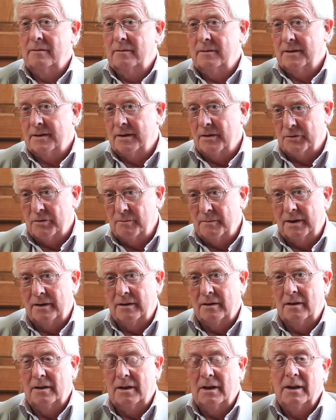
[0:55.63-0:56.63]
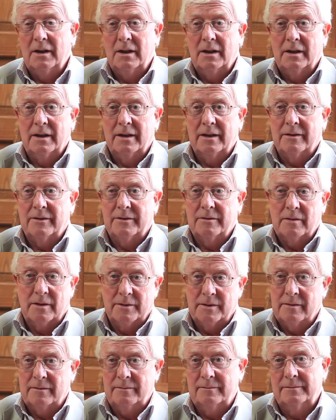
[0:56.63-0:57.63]
social media, and through
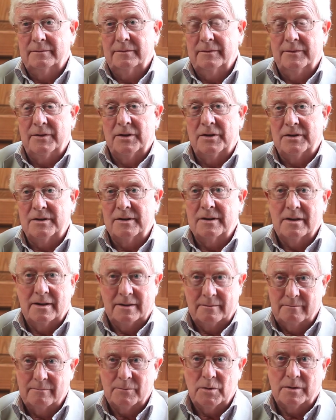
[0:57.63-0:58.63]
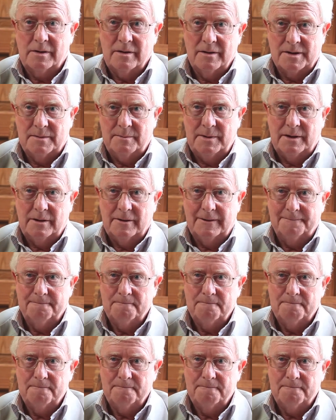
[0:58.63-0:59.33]
other versions like broadcast media.